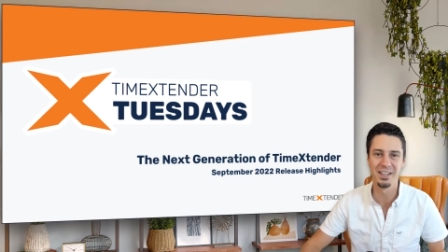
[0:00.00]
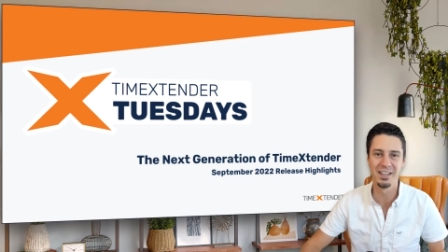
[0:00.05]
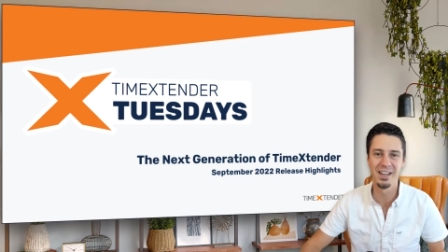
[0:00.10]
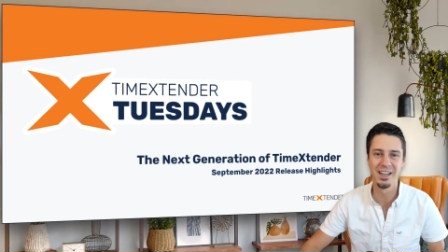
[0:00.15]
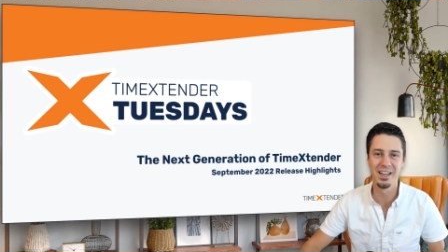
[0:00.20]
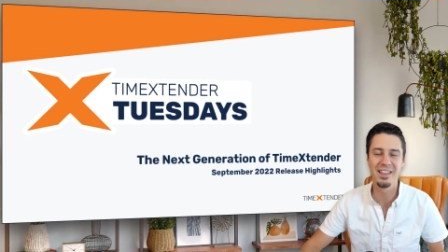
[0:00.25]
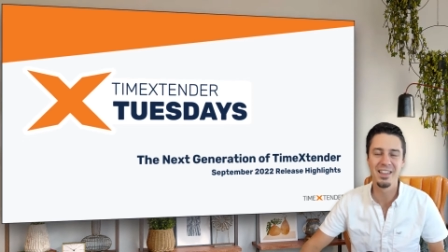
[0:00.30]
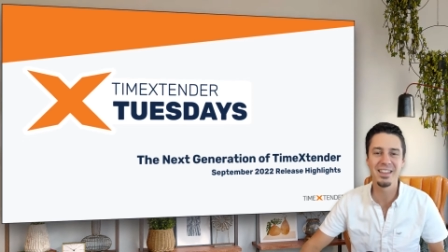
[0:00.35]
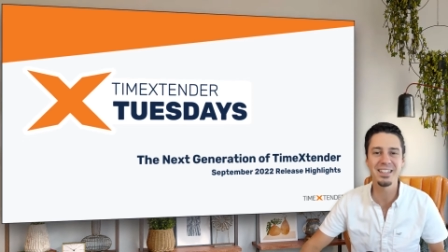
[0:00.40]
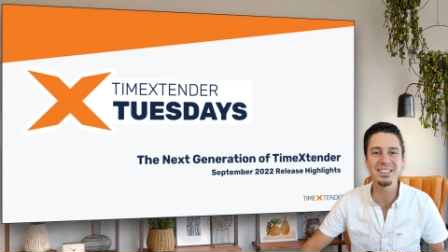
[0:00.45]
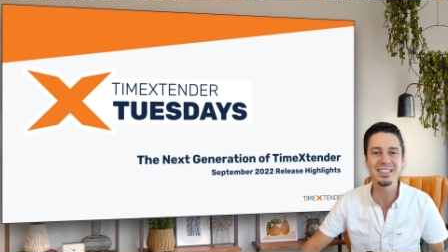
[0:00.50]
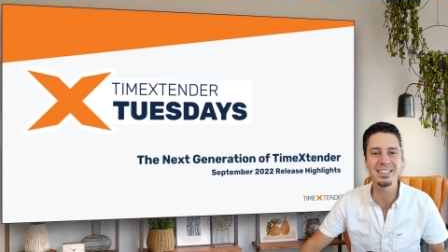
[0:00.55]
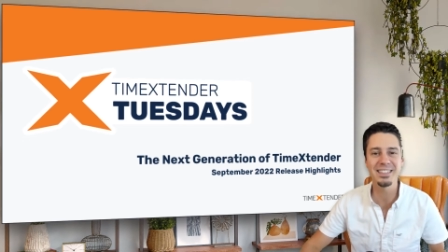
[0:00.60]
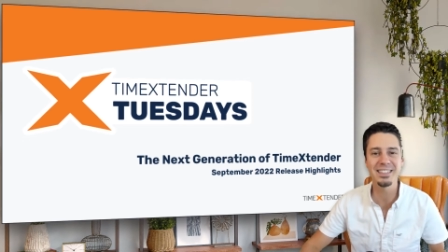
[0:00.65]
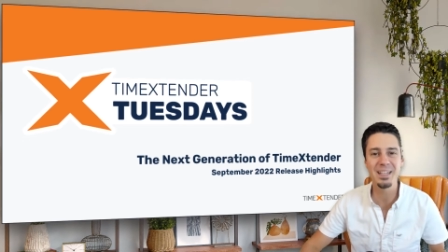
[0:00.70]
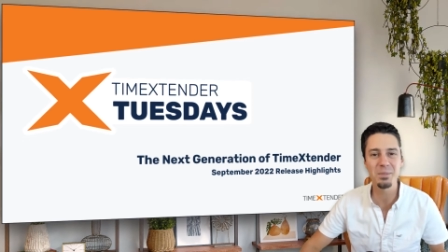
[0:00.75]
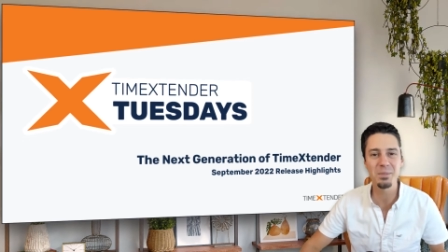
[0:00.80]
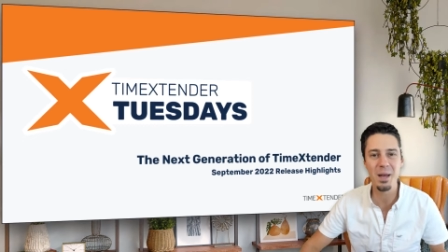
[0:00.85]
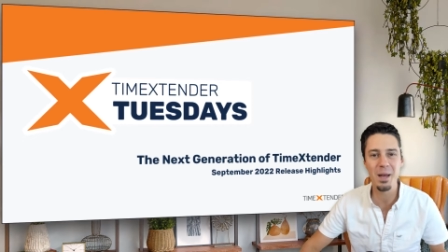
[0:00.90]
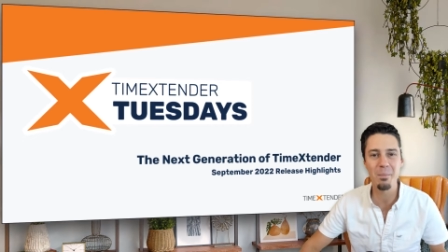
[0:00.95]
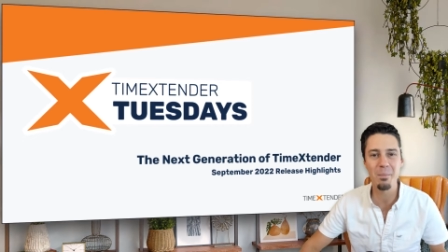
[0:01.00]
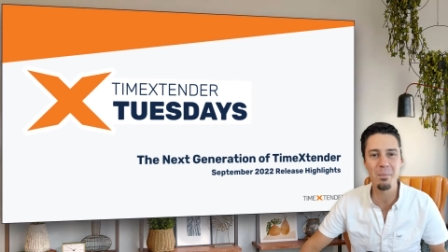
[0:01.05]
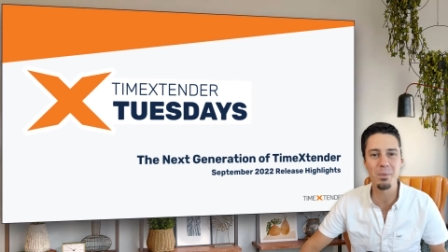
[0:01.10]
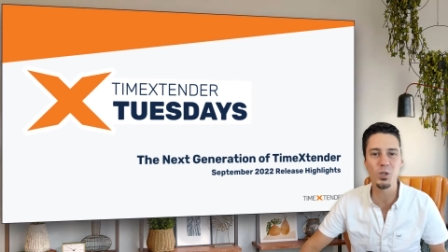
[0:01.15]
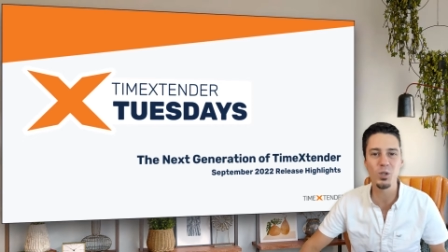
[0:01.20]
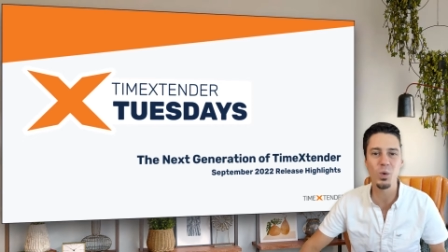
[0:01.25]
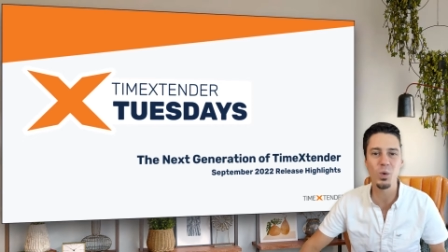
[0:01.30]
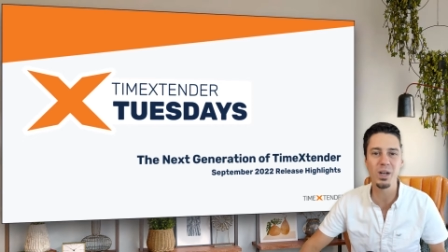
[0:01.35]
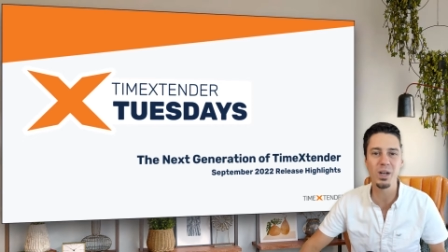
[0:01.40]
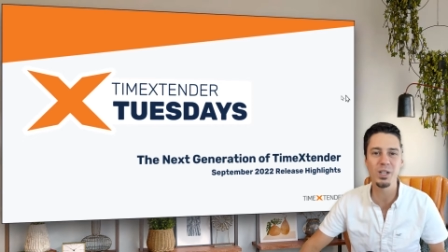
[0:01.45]
This September
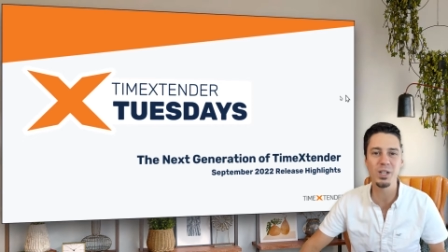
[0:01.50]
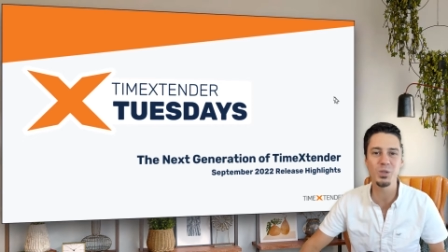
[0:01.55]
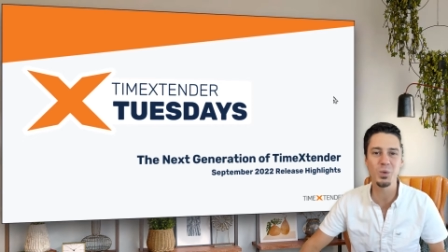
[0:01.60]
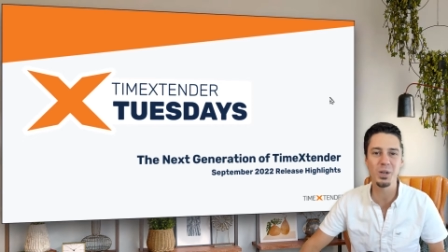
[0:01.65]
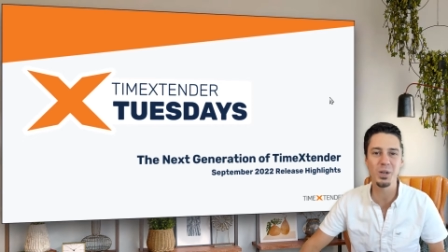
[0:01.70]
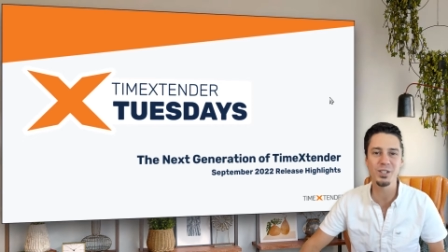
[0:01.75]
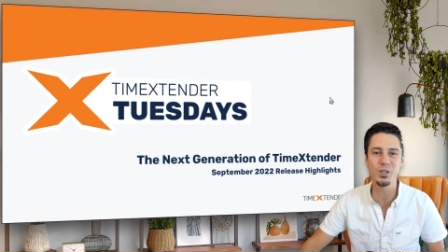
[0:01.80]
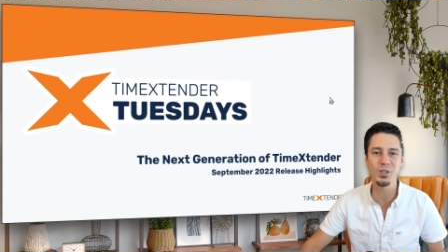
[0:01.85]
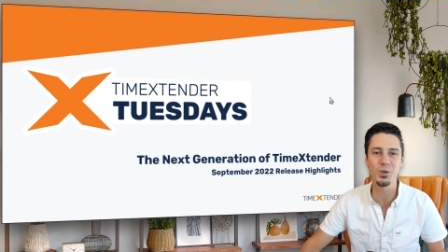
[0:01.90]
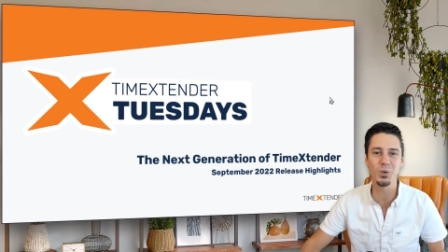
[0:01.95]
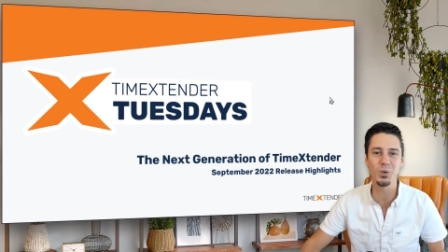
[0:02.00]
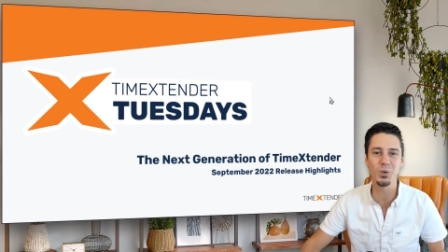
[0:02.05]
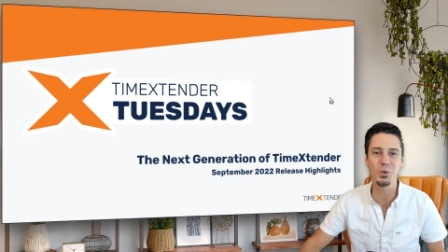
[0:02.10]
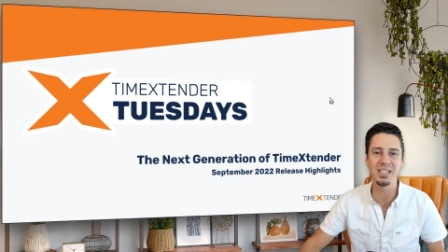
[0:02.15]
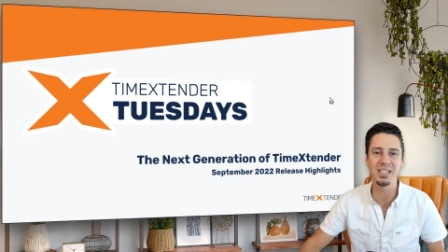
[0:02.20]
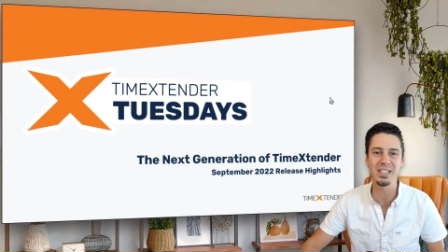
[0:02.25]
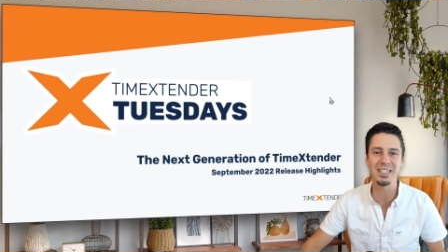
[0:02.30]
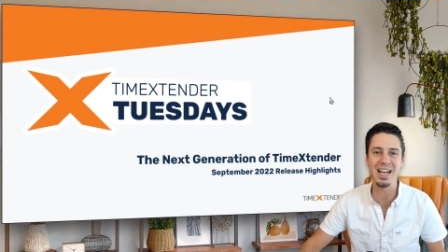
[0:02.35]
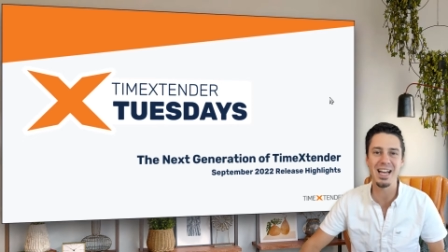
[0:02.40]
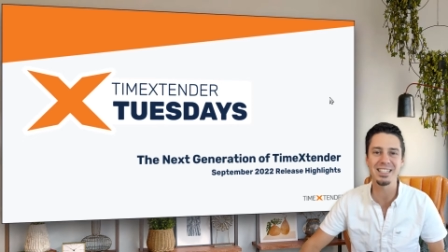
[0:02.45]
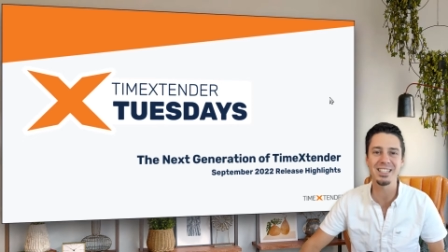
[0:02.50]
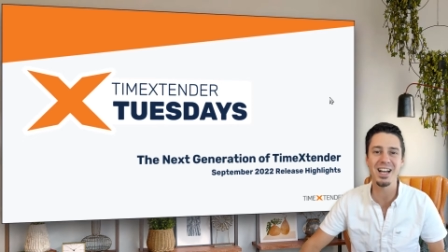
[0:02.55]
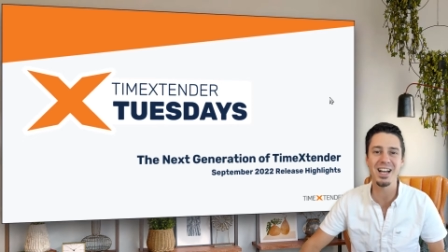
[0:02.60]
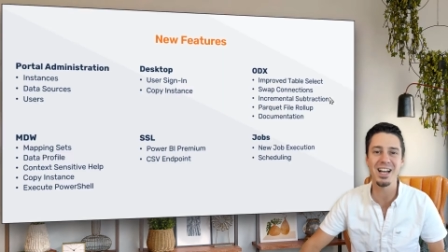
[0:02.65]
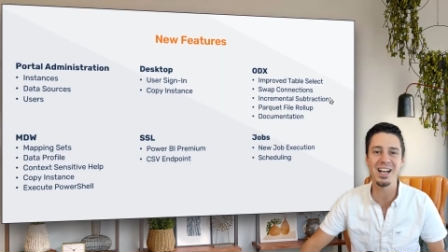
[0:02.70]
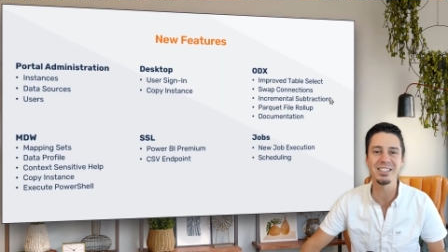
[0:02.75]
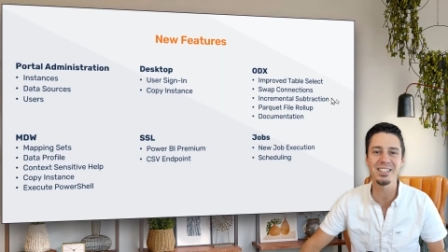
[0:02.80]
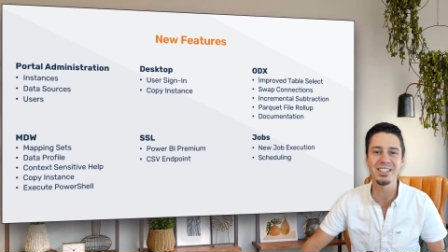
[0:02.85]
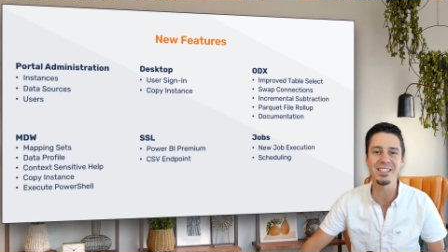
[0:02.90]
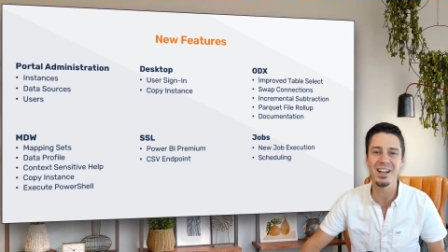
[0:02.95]
2022 release has a
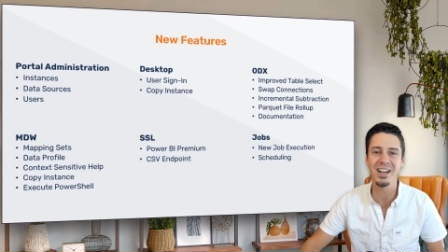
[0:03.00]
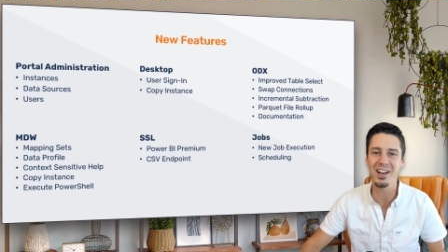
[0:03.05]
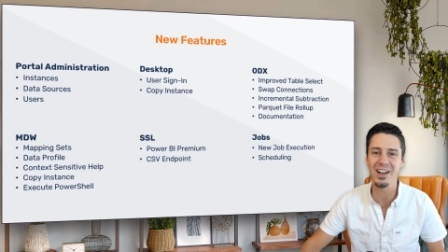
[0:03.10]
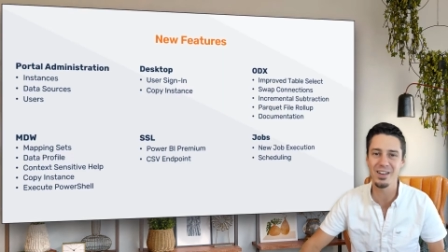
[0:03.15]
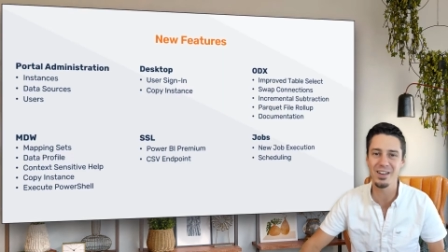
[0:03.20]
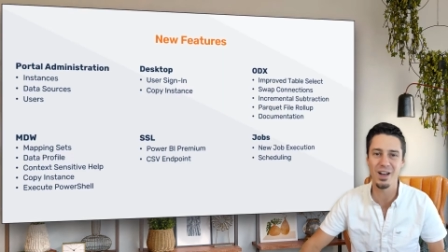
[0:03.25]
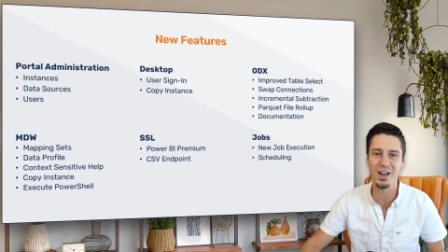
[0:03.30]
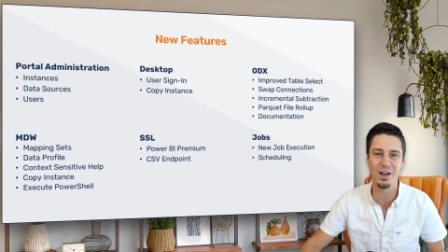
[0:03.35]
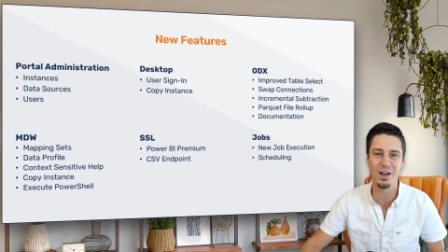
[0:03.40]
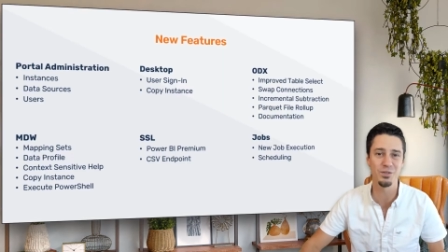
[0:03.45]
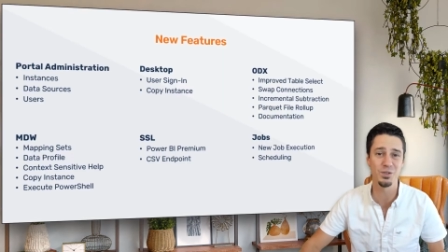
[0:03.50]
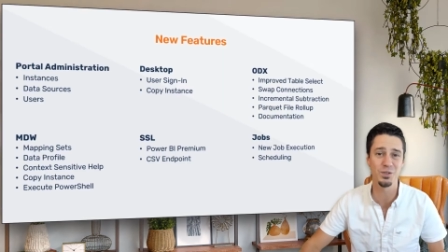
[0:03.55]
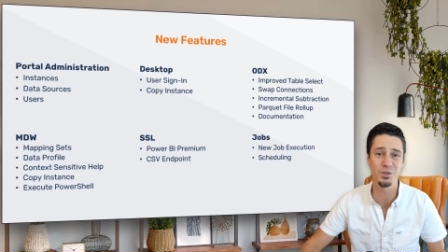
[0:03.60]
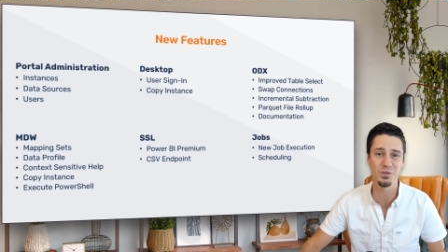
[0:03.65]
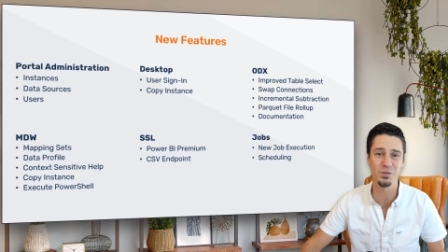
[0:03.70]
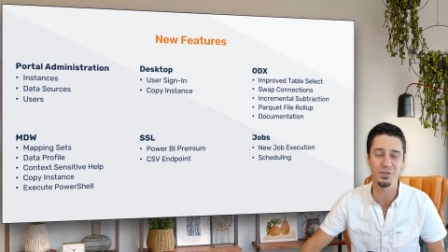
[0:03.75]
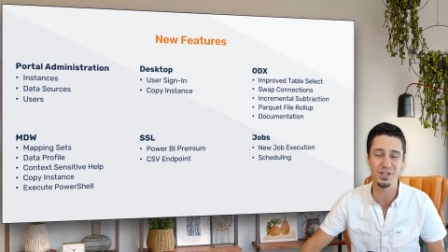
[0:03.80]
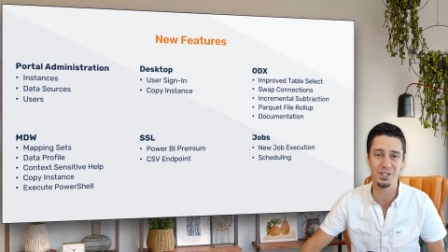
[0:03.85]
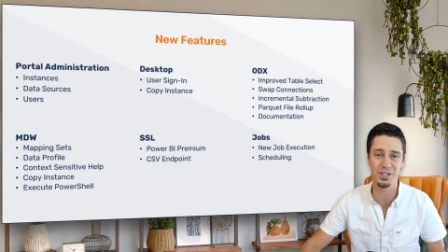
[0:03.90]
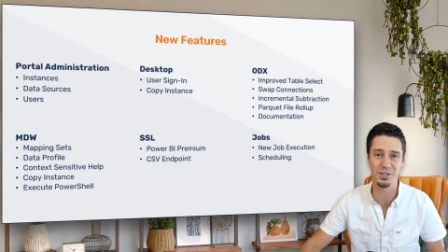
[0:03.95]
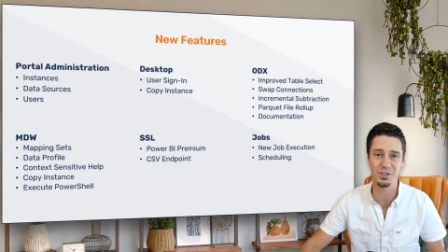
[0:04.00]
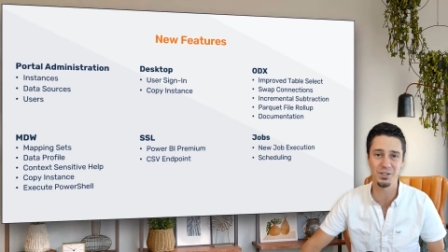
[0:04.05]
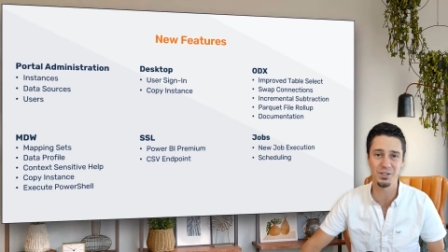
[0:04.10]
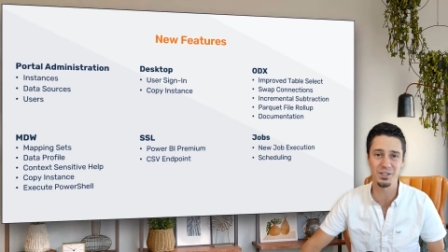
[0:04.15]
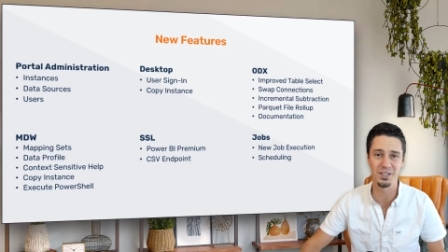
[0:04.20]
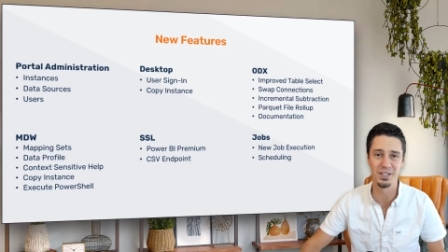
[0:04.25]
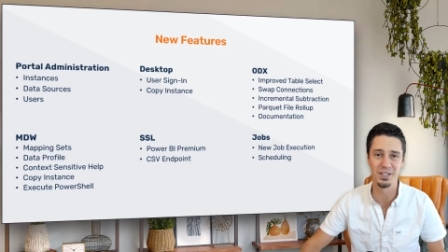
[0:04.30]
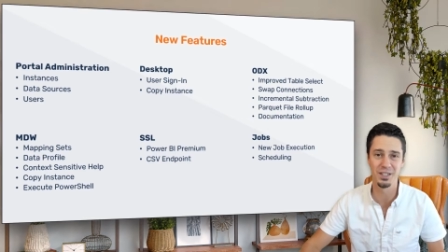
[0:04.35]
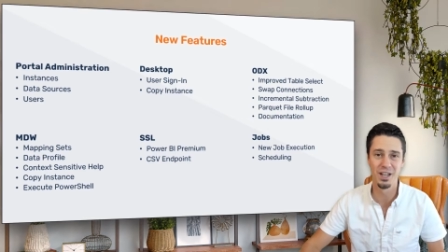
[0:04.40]
ton of new features.